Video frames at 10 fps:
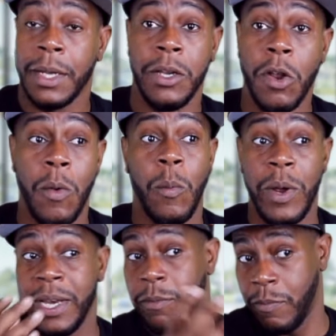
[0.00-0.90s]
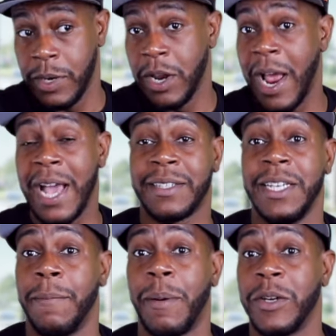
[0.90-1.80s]
You know, when when they're
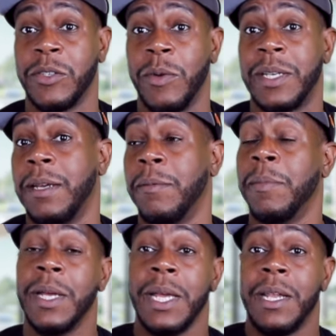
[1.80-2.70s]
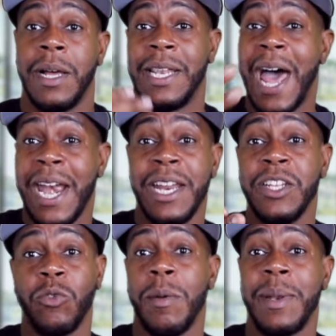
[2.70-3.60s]
actually in person with them. A lot of
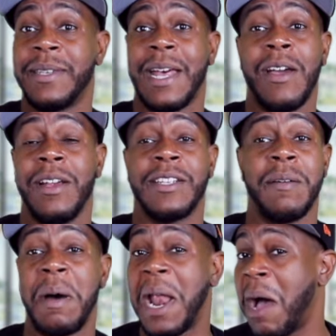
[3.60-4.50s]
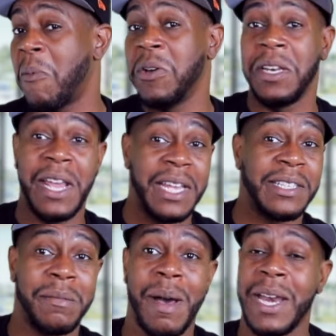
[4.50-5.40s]
these women that's out here talking about, I wouldn't date
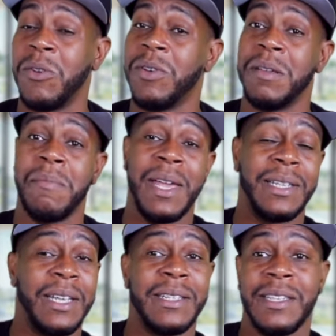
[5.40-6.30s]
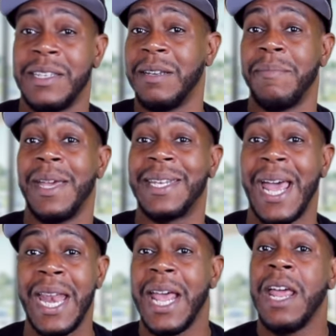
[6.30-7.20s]
somebody who didn't make this and didn't make
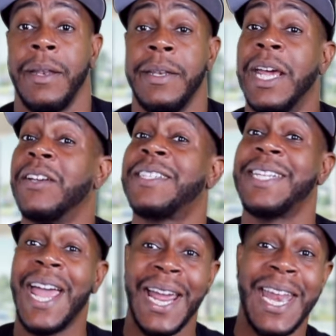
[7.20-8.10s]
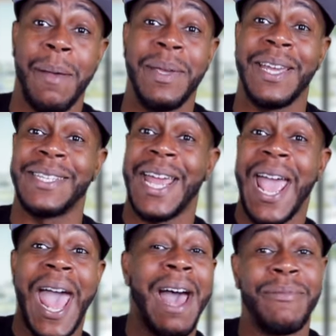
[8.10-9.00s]
that. They're saying that because they
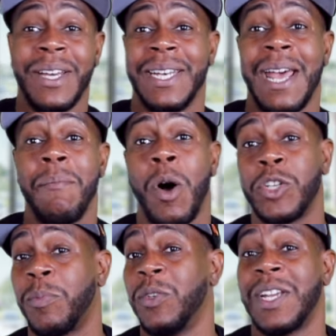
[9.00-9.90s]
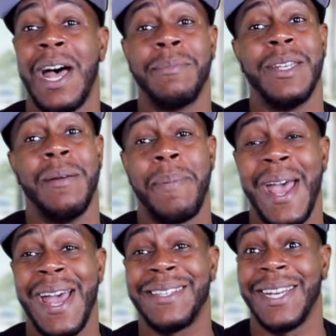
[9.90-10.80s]
have done that multiple times in the
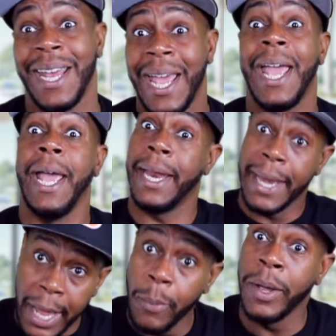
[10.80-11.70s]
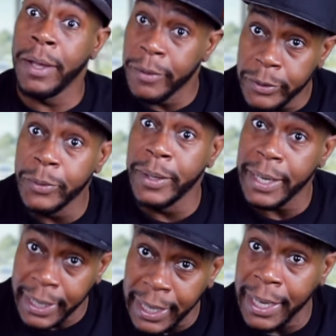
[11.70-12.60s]
past and they will do it
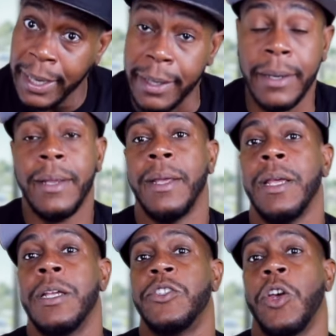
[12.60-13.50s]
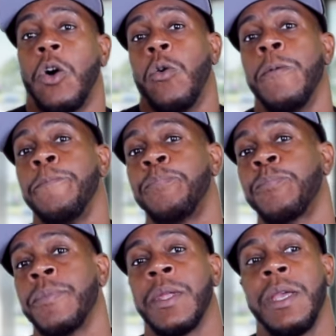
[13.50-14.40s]
again. So,
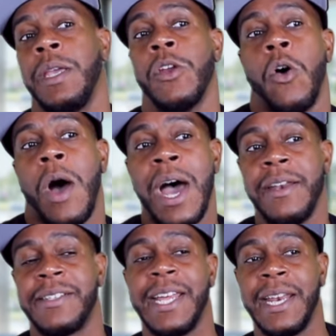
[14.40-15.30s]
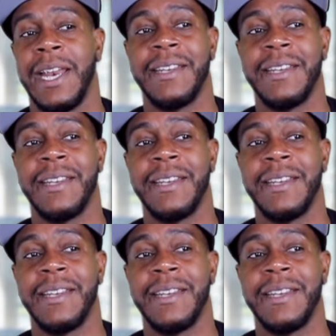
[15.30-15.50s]
you know, I understand that